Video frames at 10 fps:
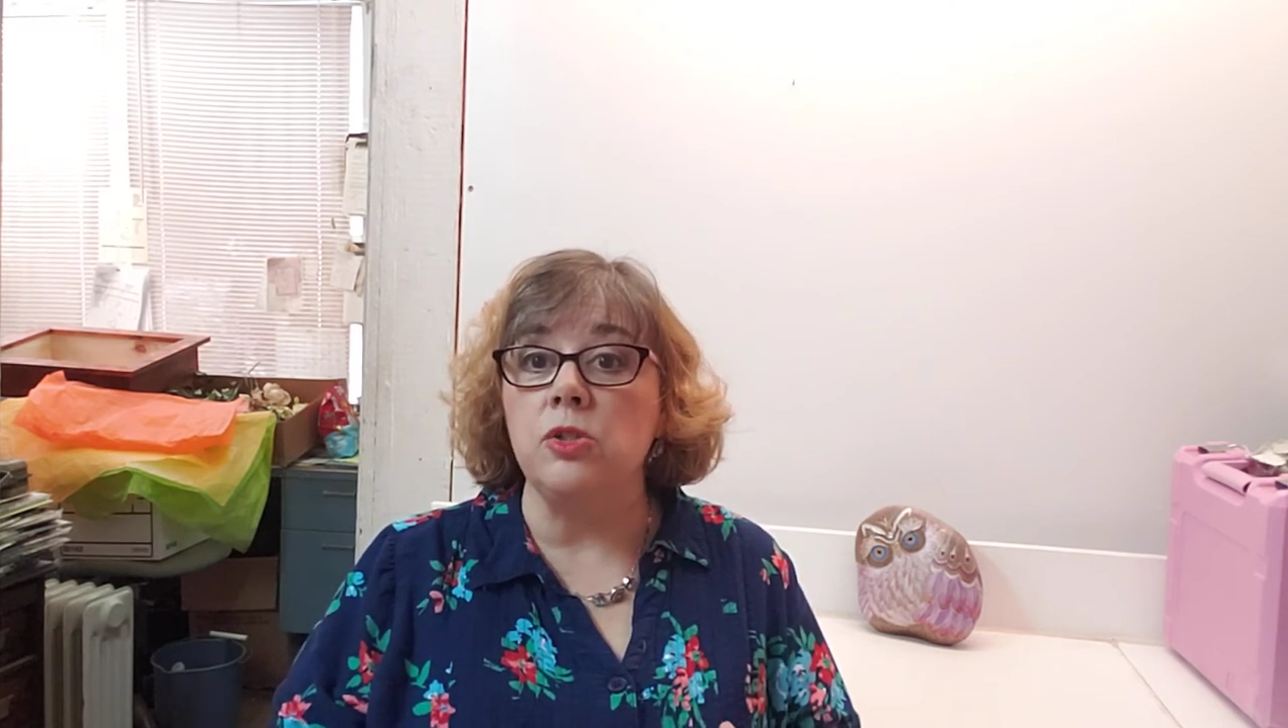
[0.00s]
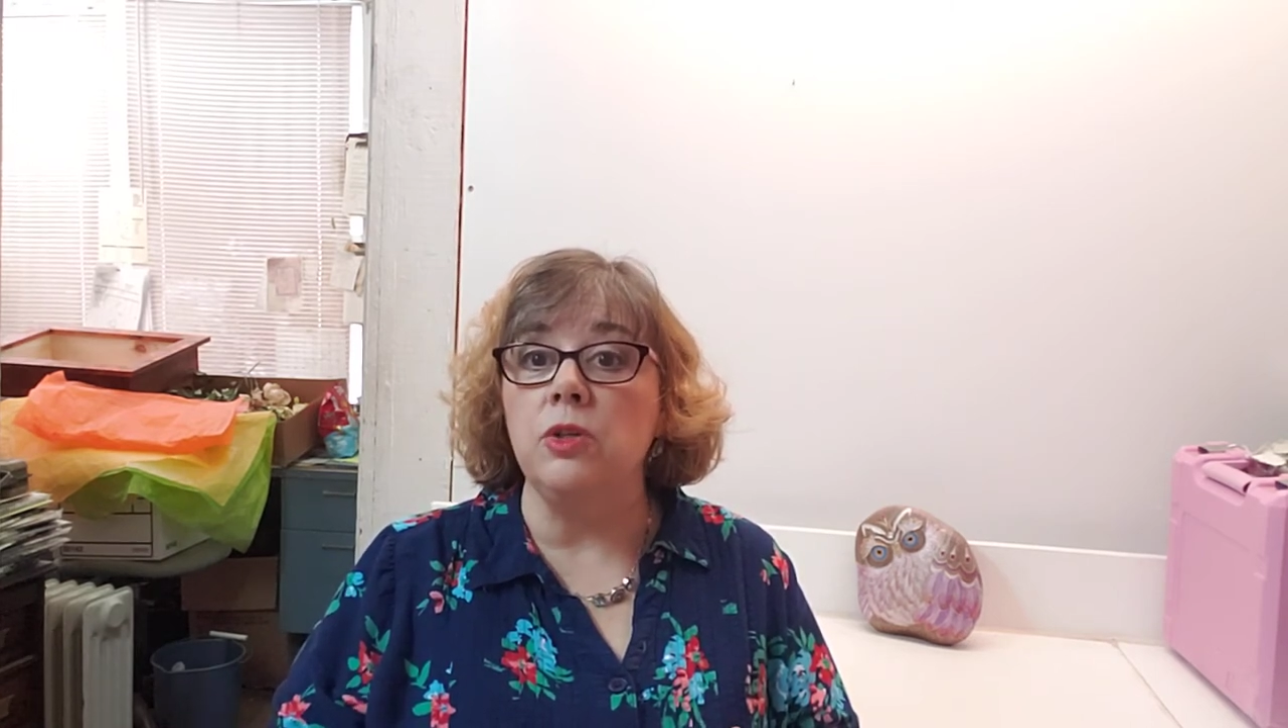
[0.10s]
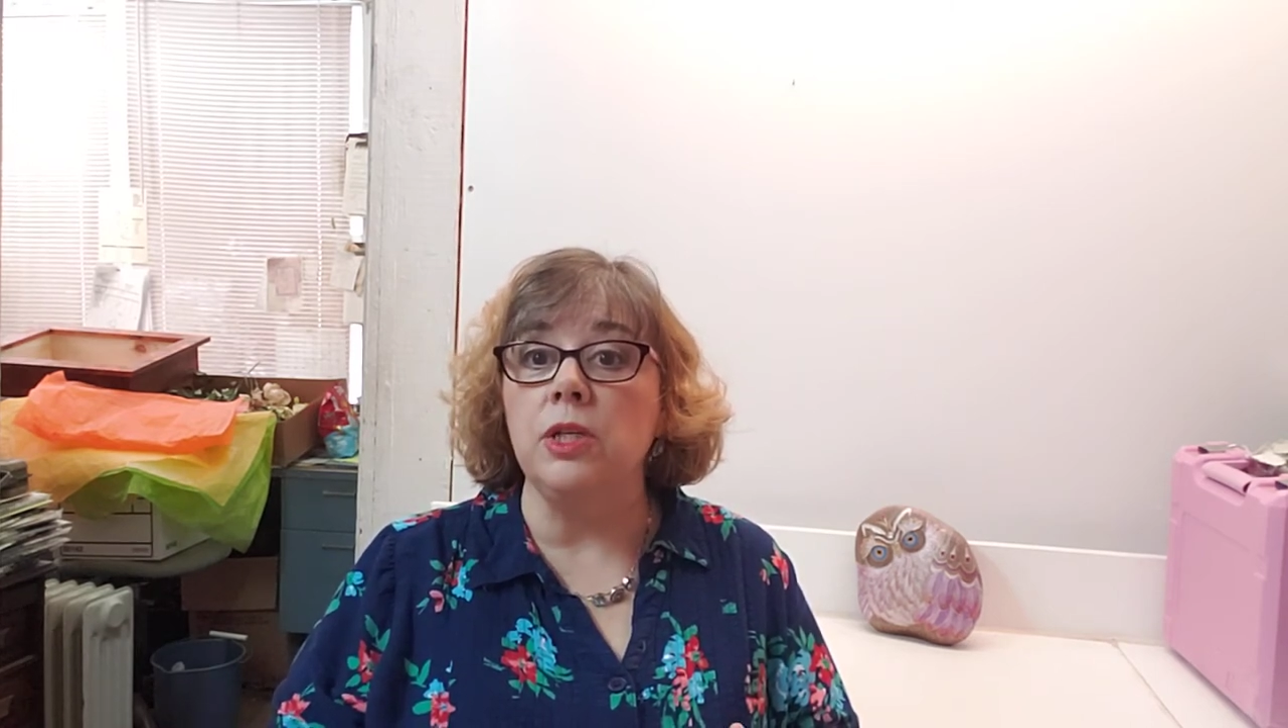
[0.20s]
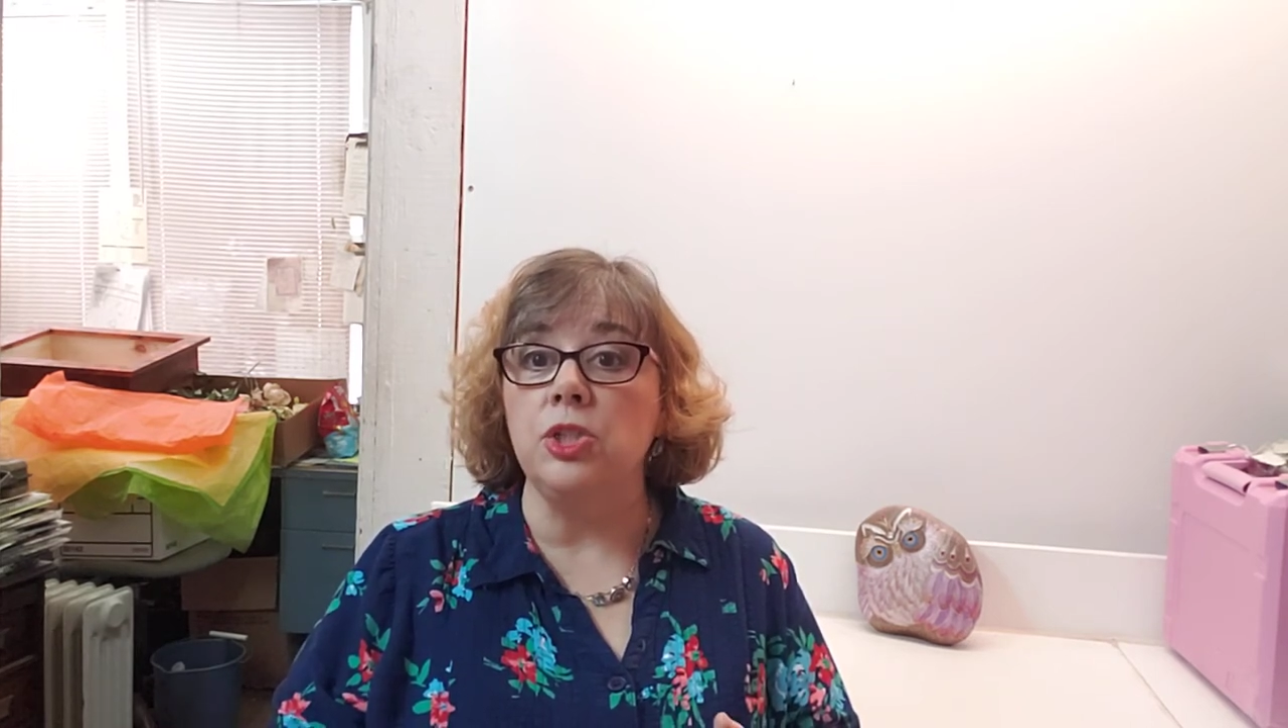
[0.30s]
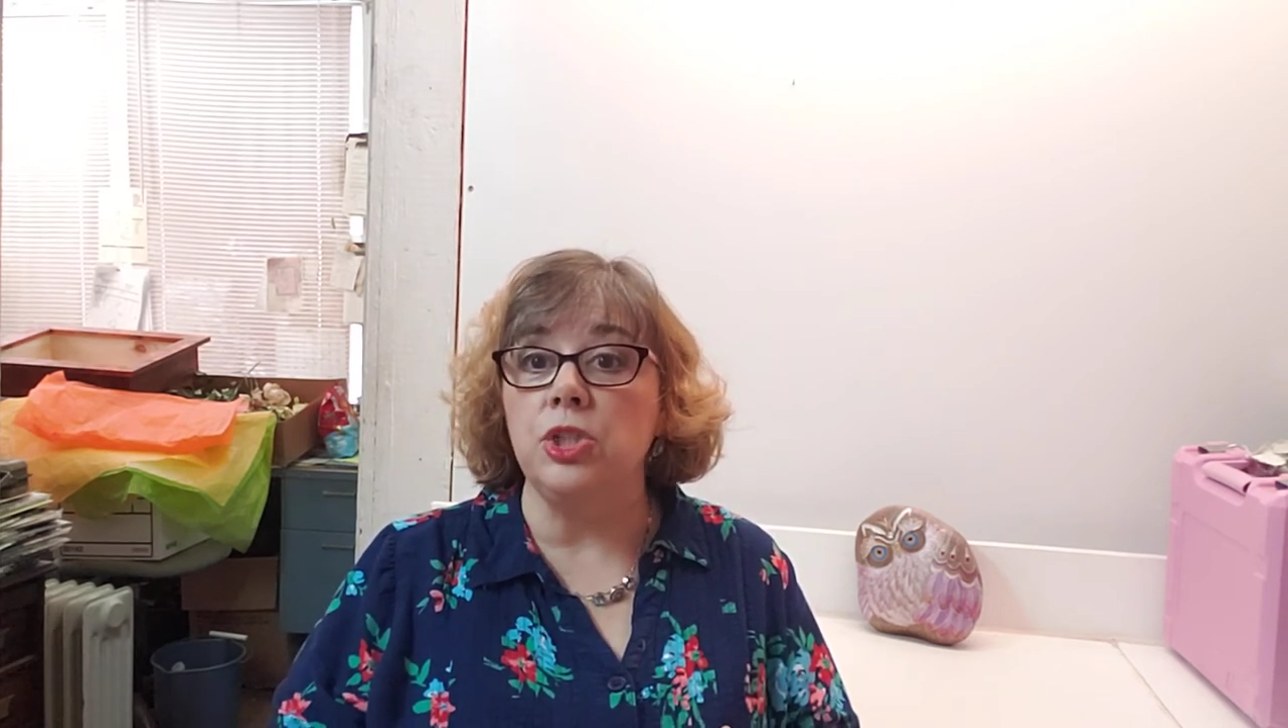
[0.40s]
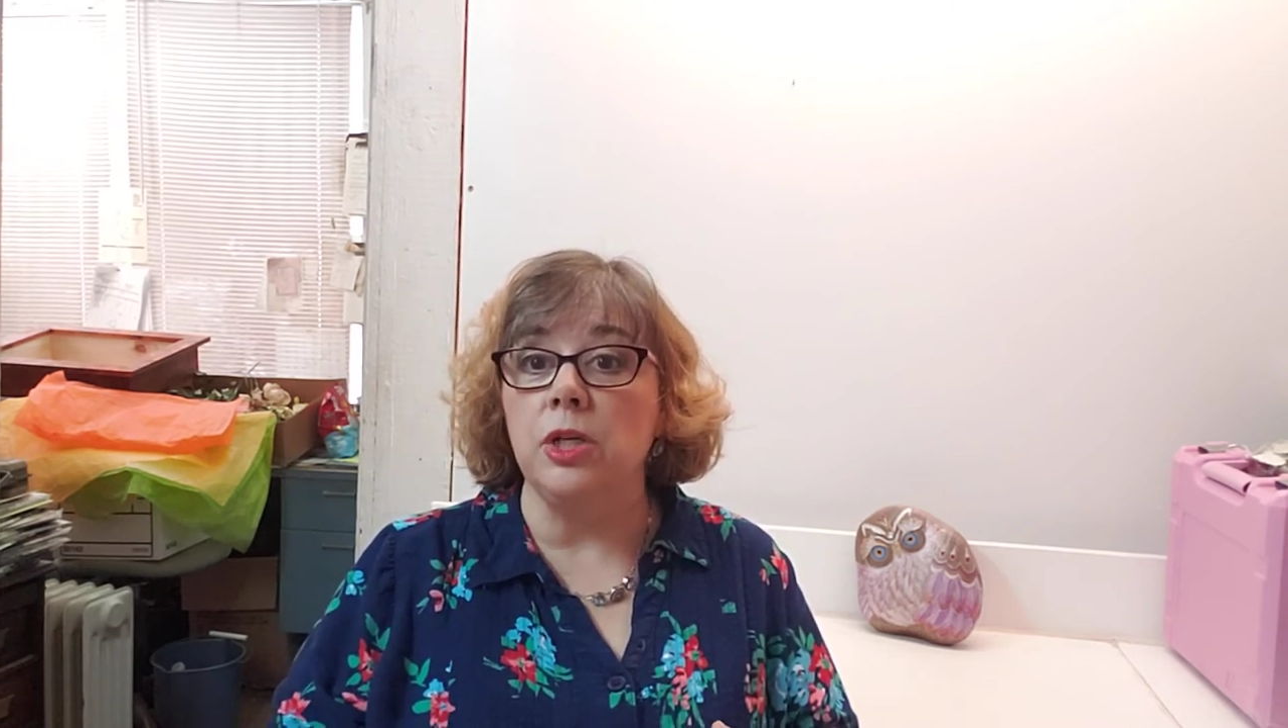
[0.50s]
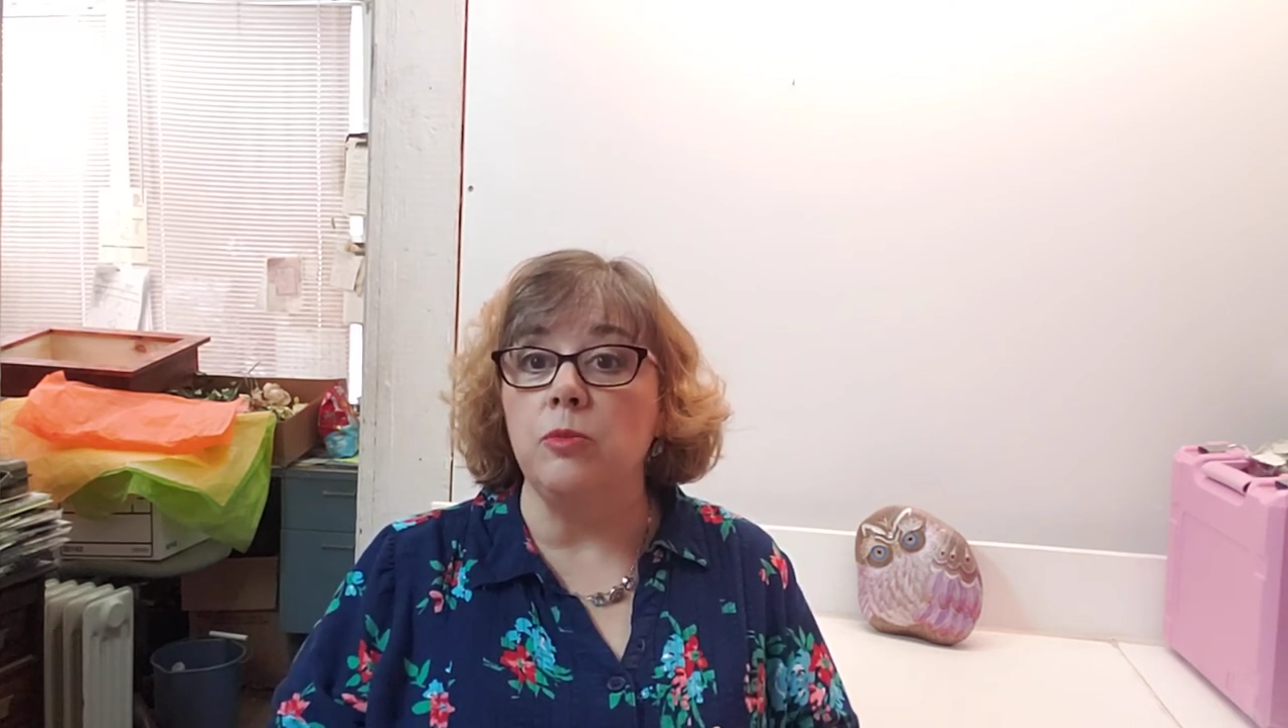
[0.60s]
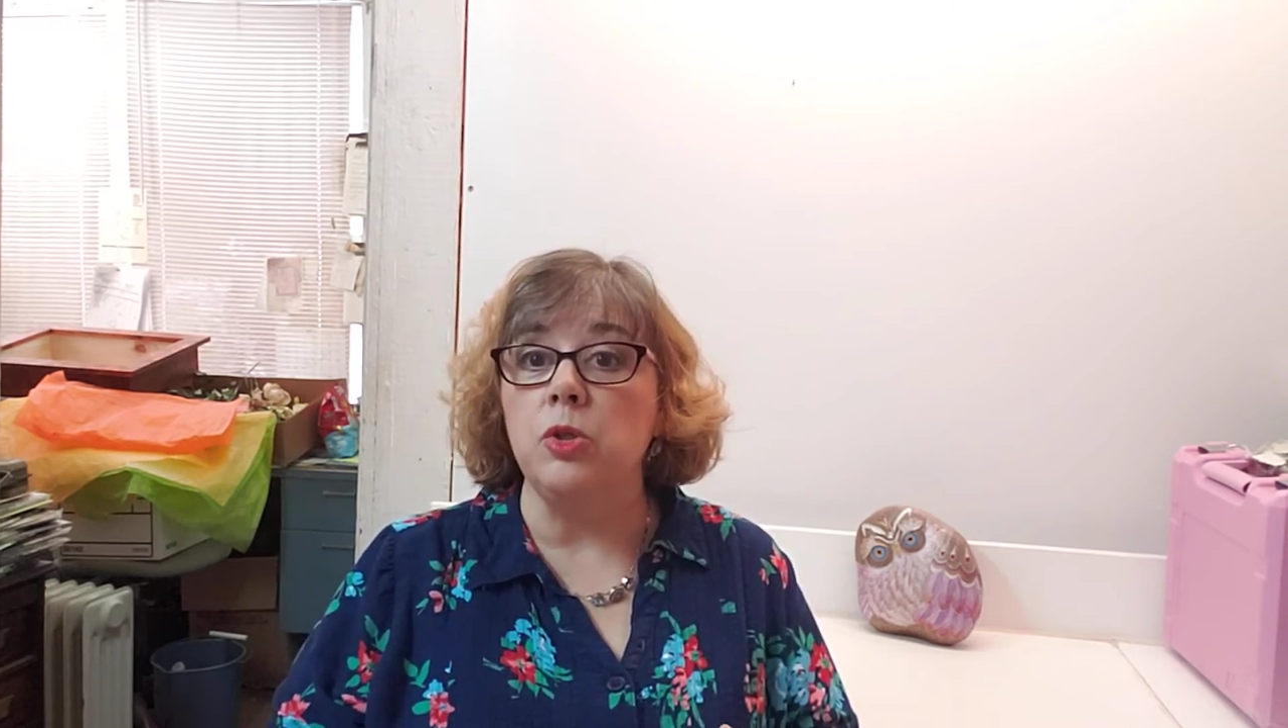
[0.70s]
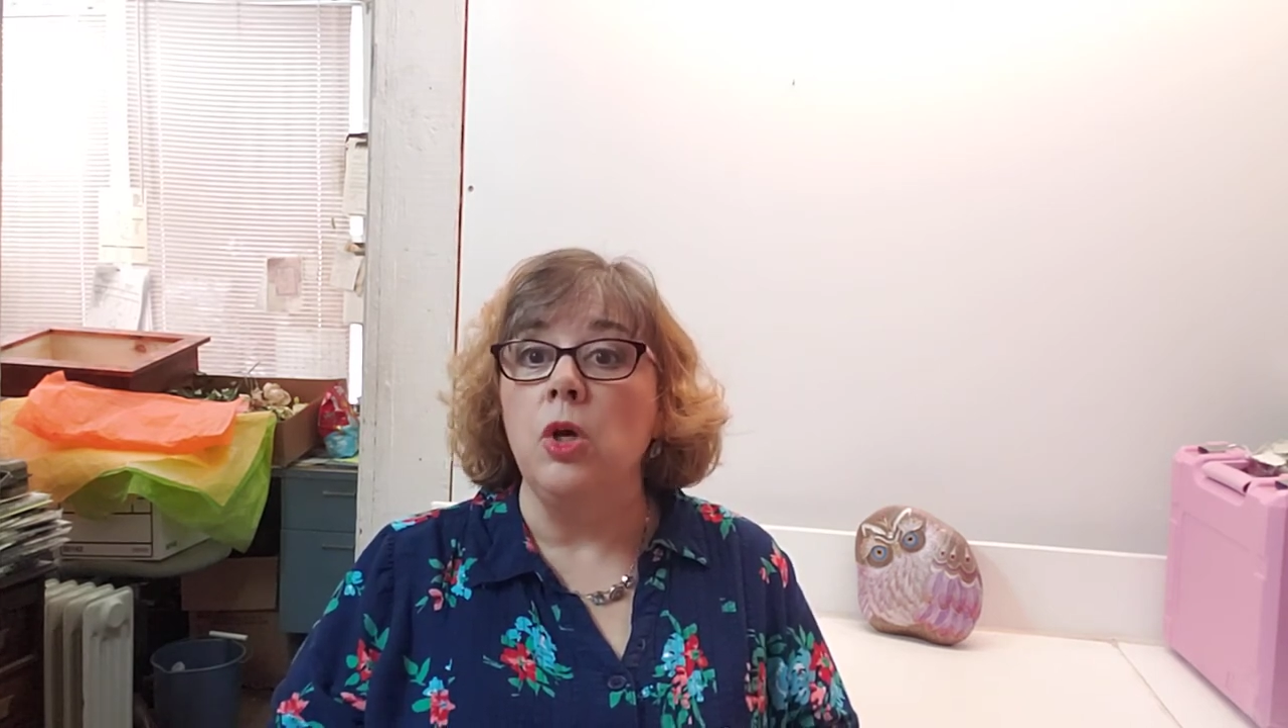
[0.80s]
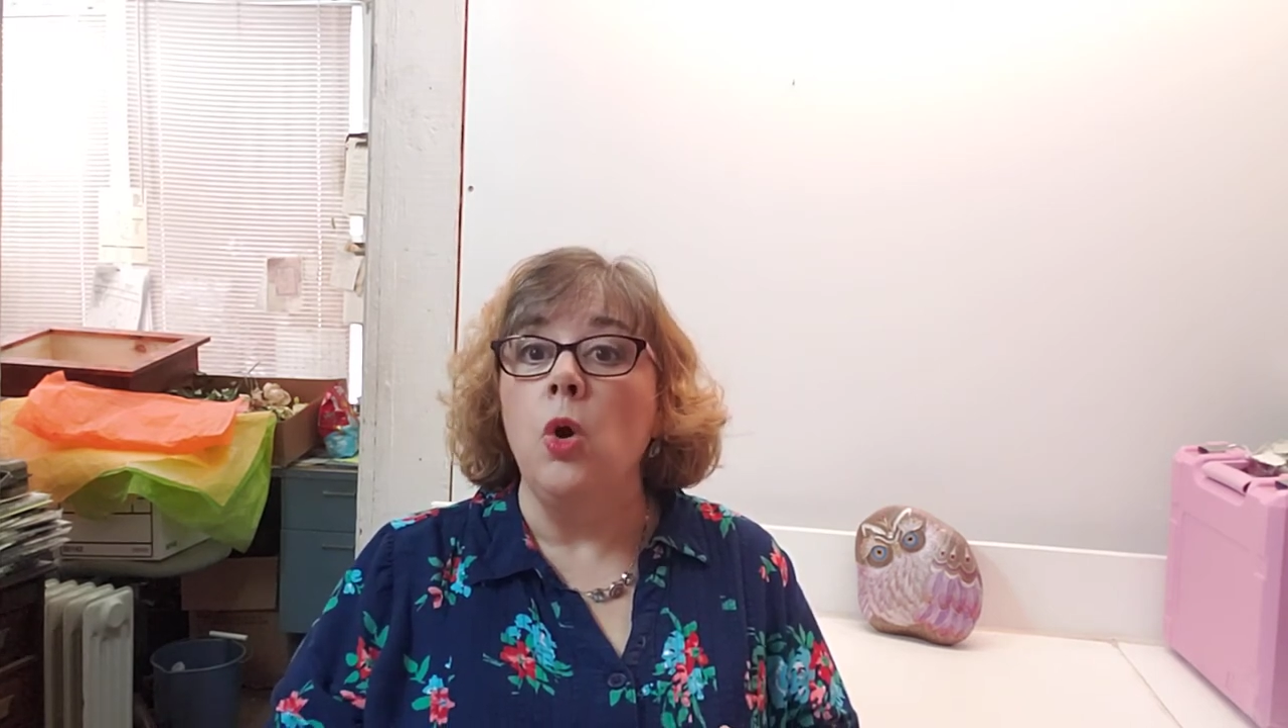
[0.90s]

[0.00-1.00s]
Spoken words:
to get shipped.